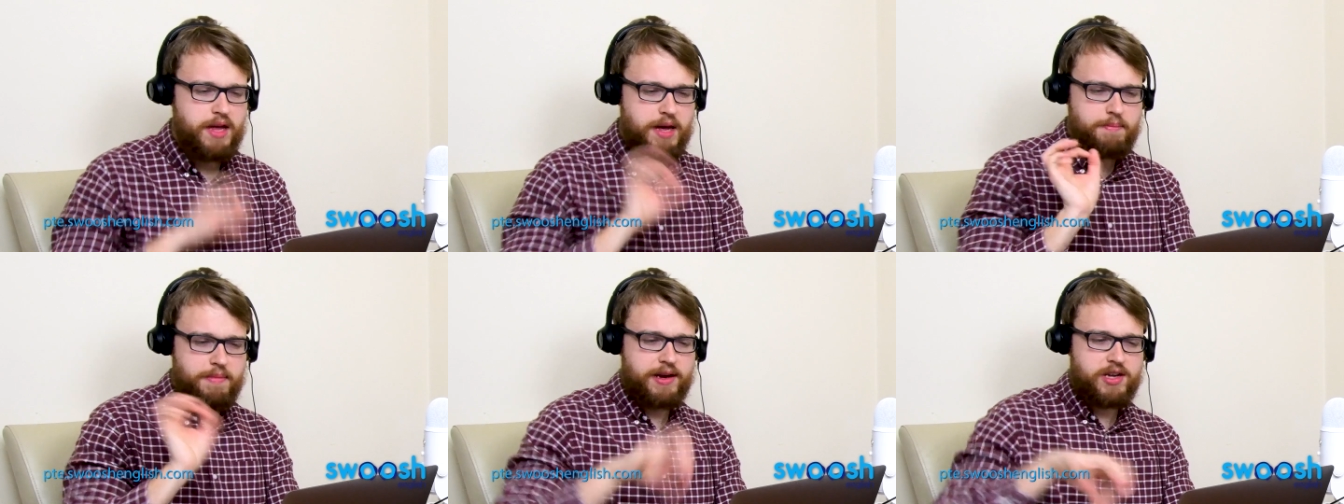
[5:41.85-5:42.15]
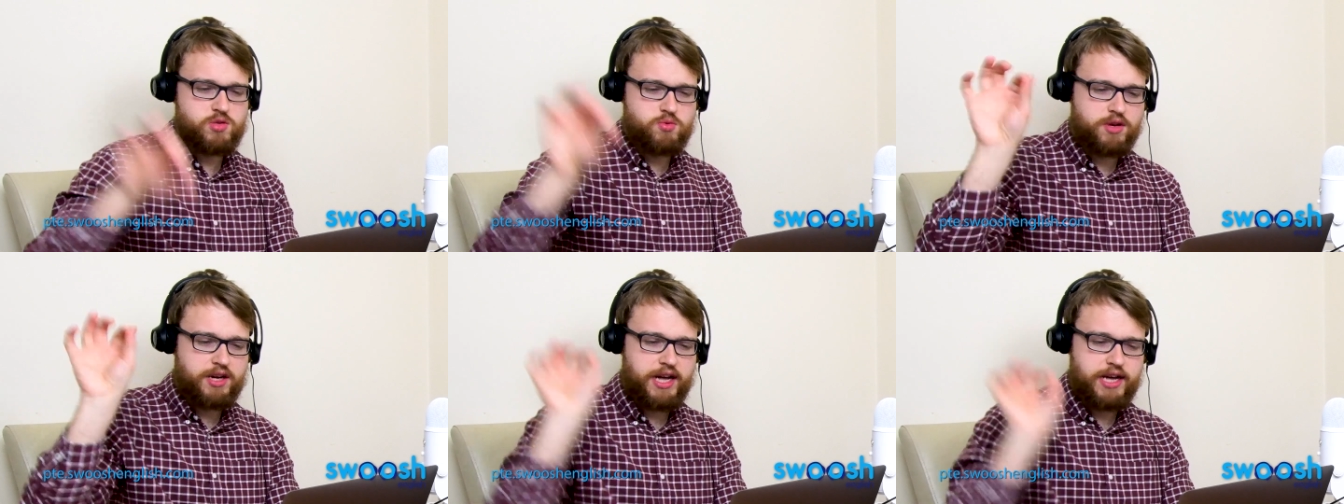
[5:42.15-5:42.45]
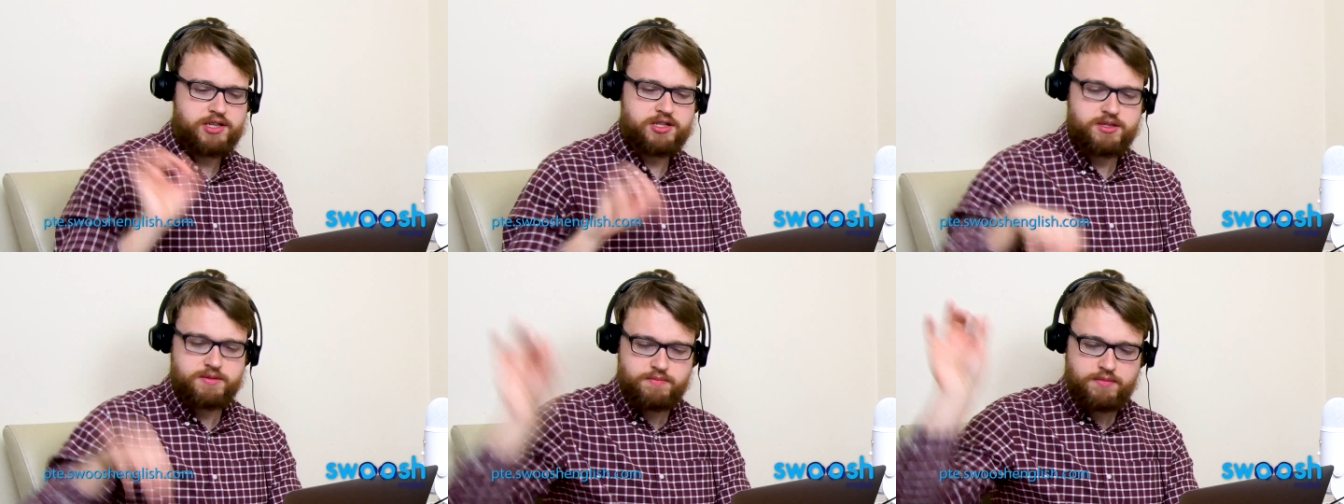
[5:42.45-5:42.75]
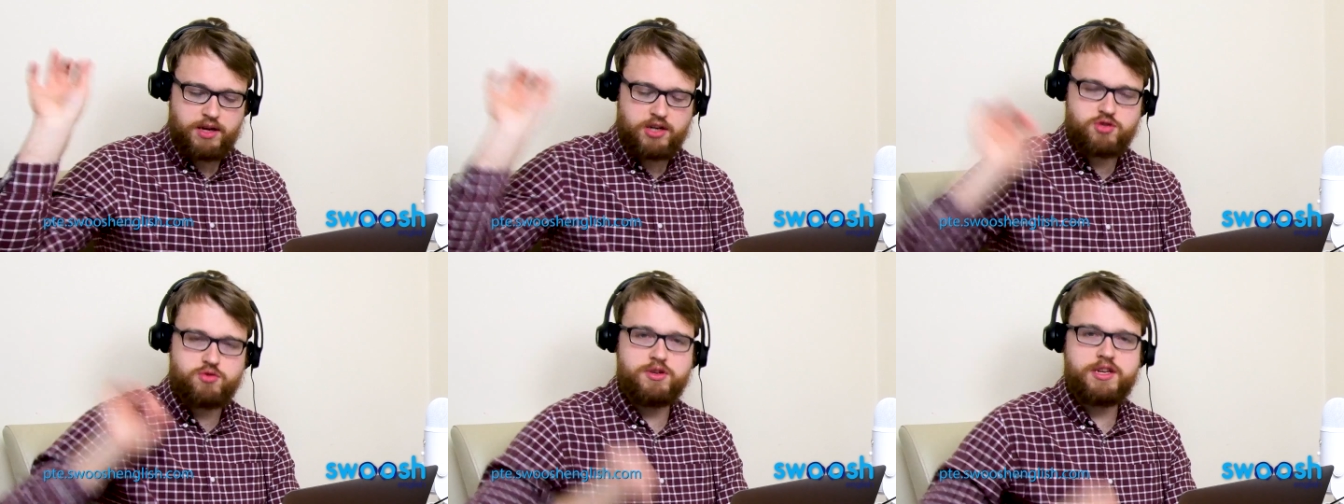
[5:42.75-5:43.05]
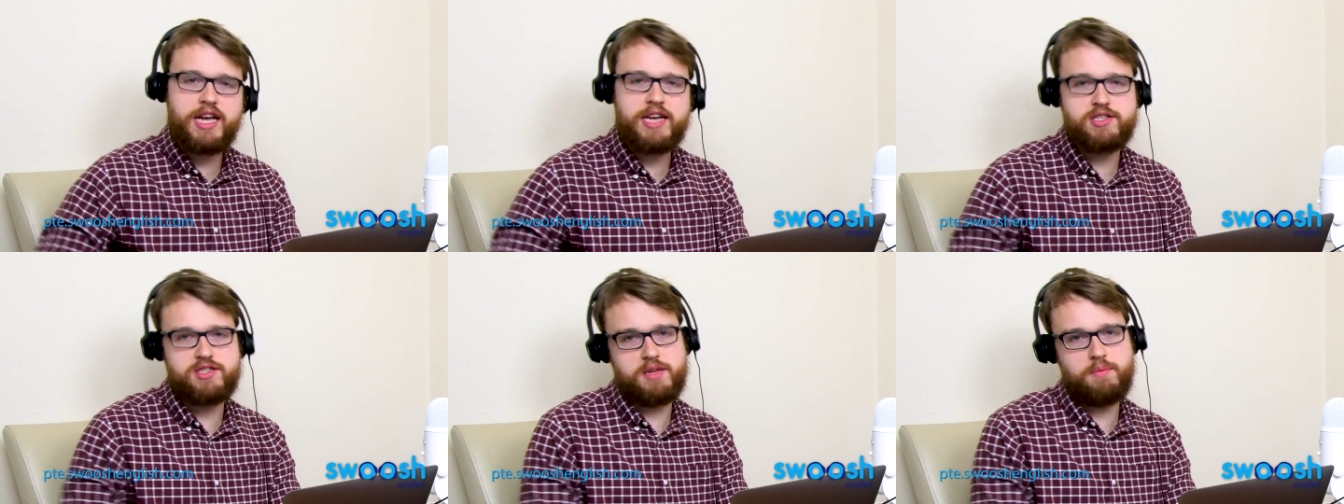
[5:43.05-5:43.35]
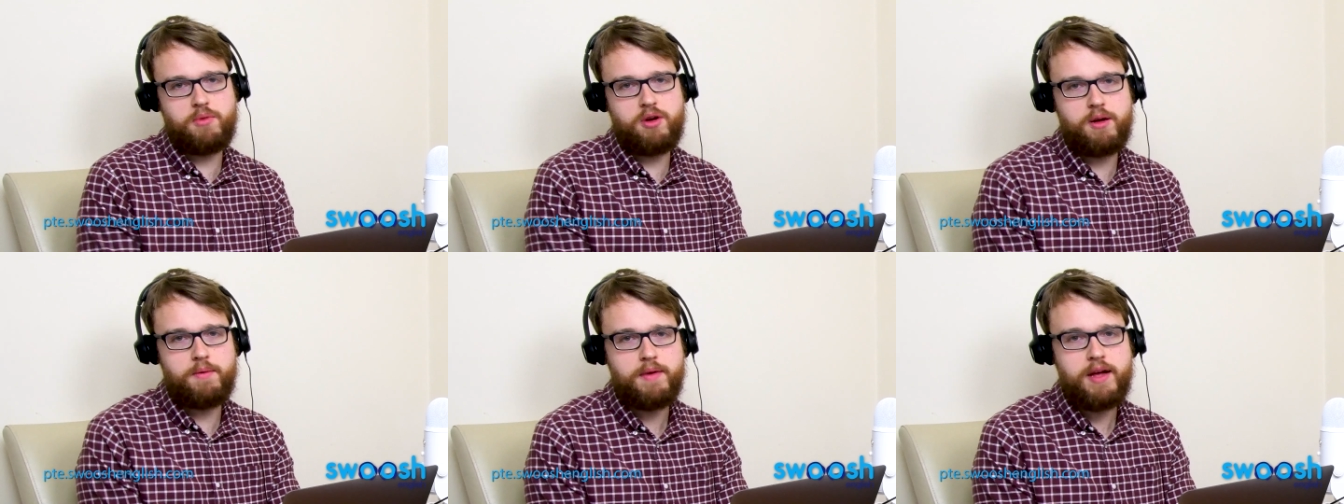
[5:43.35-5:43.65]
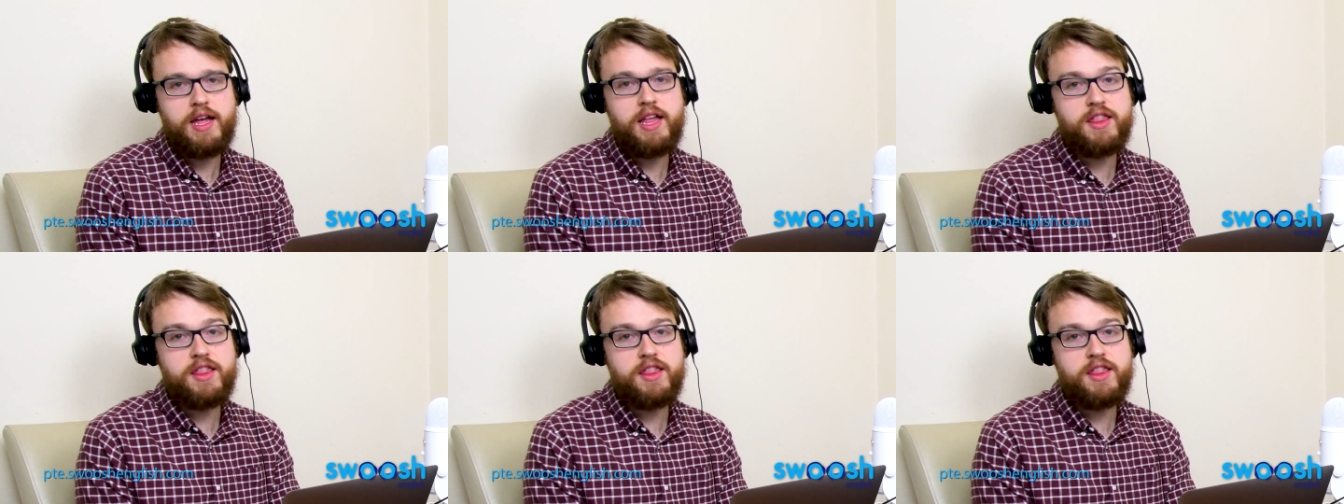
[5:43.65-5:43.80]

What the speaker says: I might as well guess. So you guessed them all.